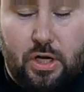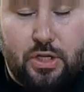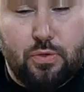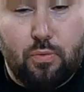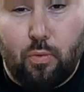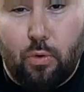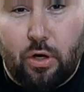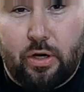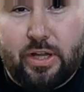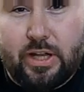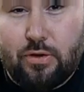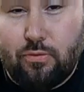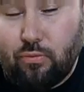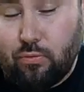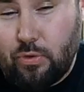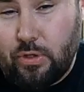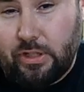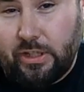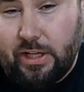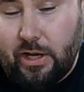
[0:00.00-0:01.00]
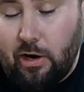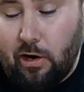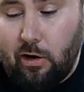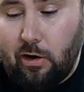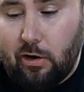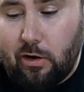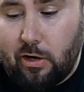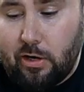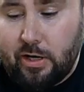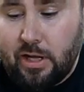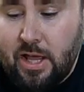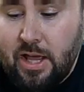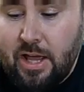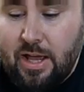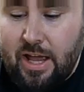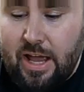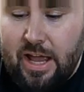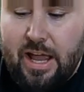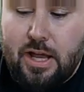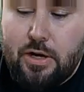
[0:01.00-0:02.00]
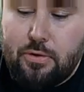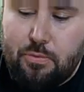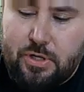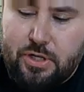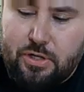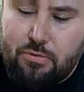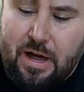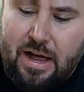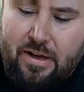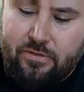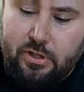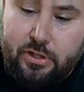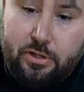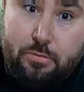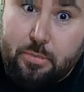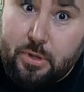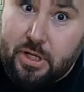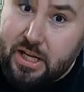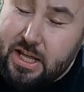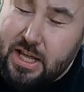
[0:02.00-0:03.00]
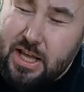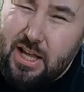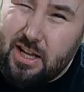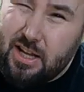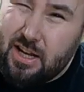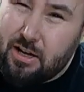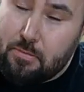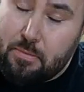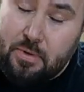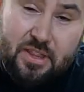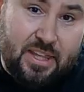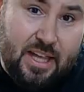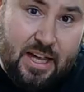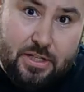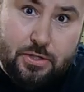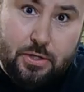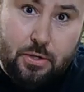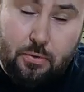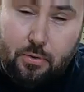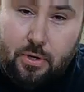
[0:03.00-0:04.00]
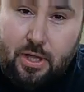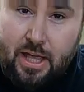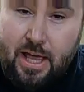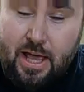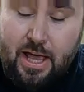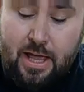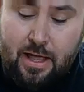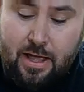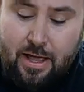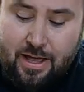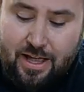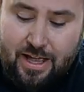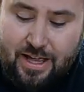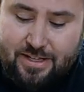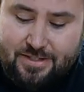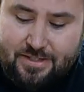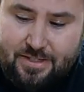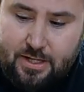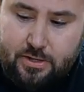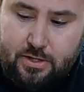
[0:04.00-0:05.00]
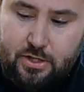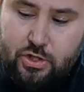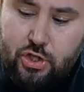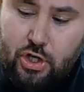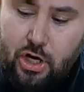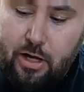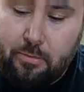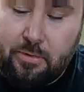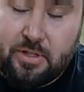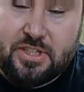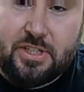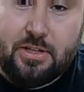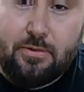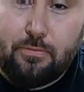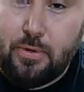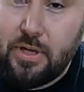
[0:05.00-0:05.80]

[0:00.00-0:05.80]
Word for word: was working really hard, and we do have a little bit of heat here, but that's okay. It did the job. Let's see